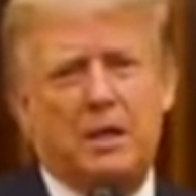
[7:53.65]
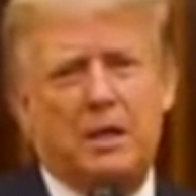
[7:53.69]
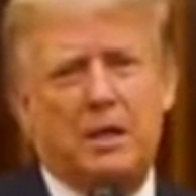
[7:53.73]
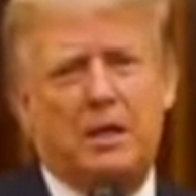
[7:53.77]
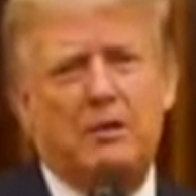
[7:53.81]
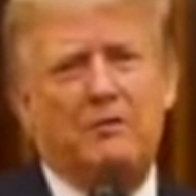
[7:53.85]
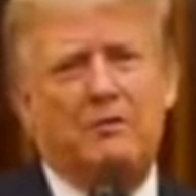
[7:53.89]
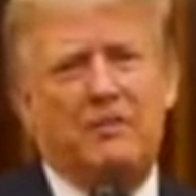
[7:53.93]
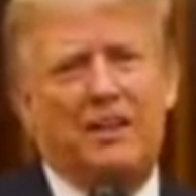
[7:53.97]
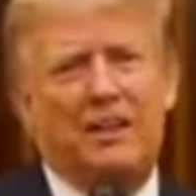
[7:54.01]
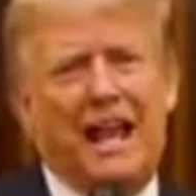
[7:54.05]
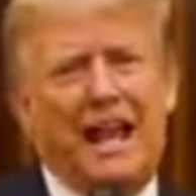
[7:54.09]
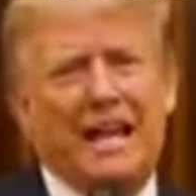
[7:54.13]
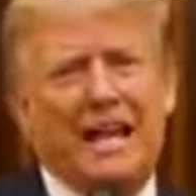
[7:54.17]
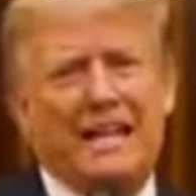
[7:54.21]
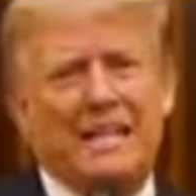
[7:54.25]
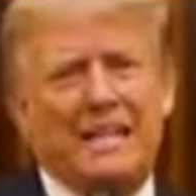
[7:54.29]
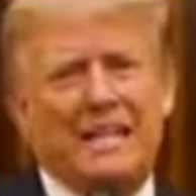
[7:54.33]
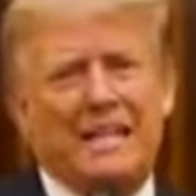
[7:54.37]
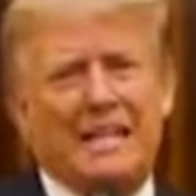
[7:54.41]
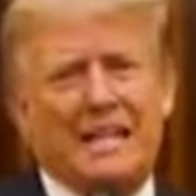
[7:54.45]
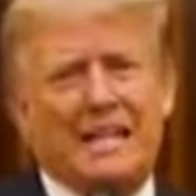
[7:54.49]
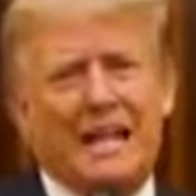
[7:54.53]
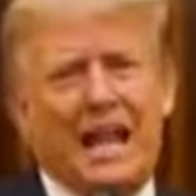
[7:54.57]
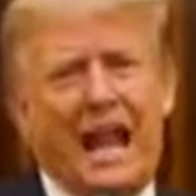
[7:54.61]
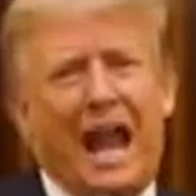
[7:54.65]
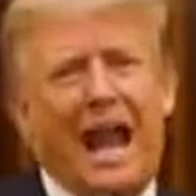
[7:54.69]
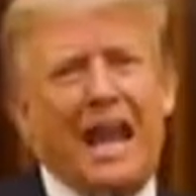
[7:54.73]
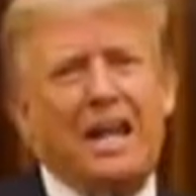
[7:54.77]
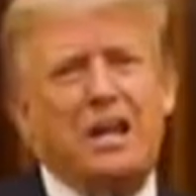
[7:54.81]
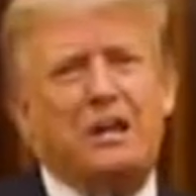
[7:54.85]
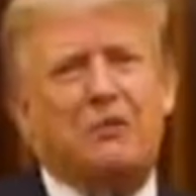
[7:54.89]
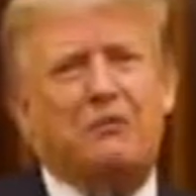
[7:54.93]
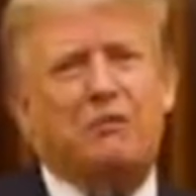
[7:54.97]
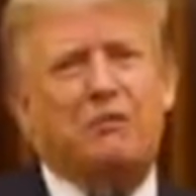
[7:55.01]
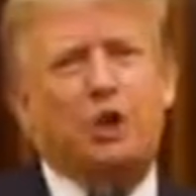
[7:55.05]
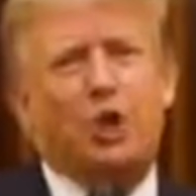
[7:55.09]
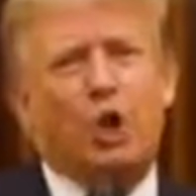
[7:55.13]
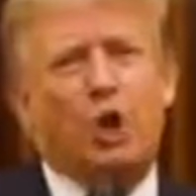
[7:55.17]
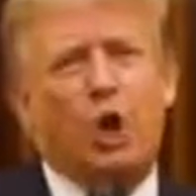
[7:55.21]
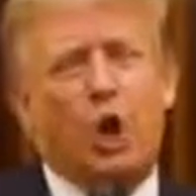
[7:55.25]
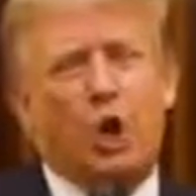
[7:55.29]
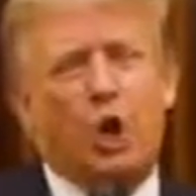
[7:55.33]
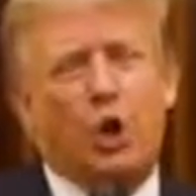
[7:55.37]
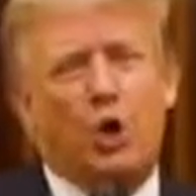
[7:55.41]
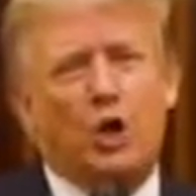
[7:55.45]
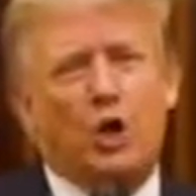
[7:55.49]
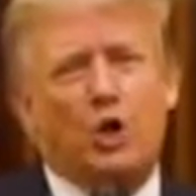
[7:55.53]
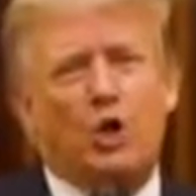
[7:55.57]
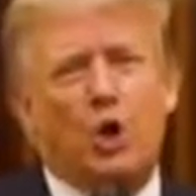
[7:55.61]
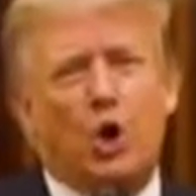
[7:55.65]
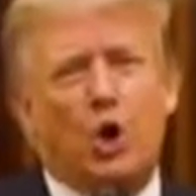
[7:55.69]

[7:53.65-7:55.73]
of light, and of glory